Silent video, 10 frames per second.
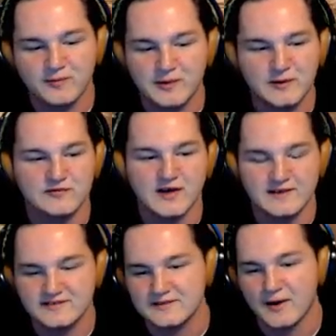me whenever you
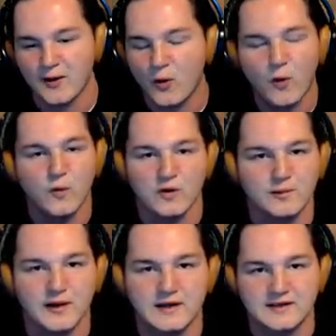guys see my
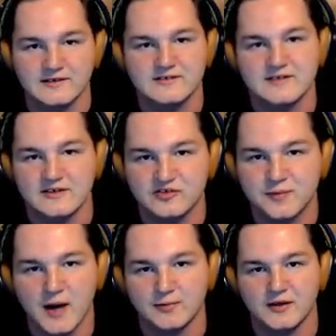horrible editing skills
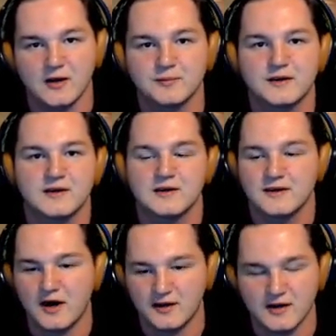popping up
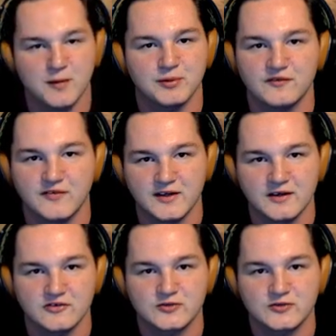on a couple of videos